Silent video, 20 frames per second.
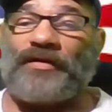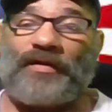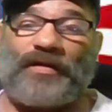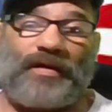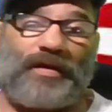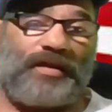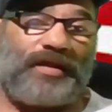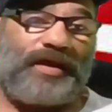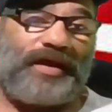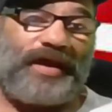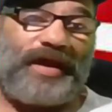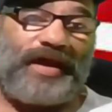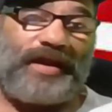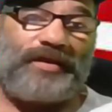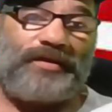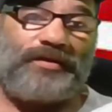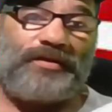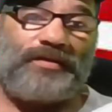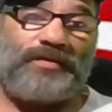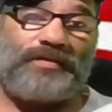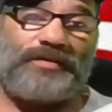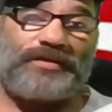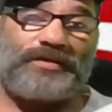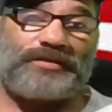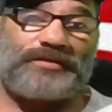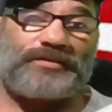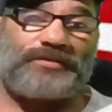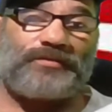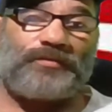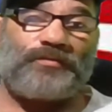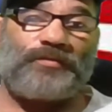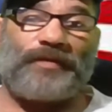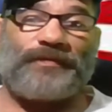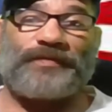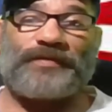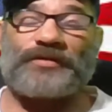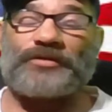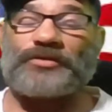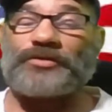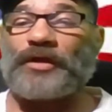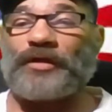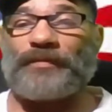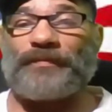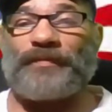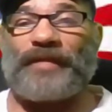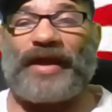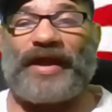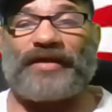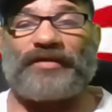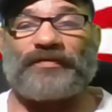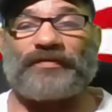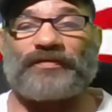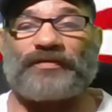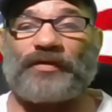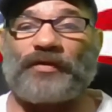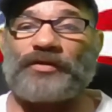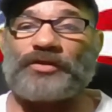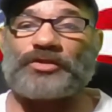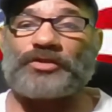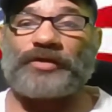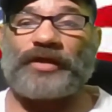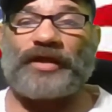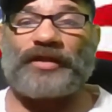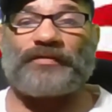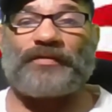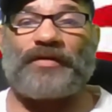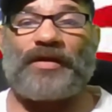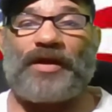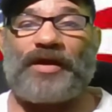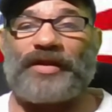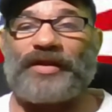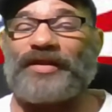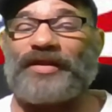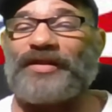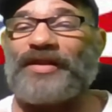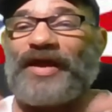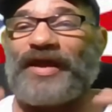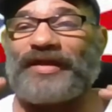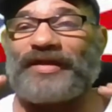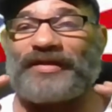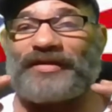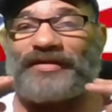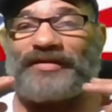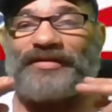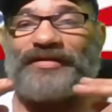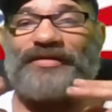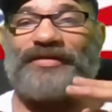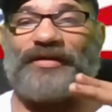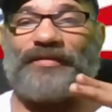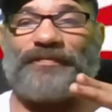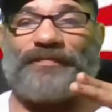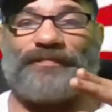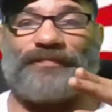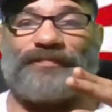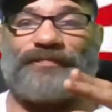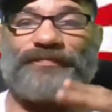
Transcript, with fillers: all I got to do is whip the truck back, throw the trailer on it, and I can dip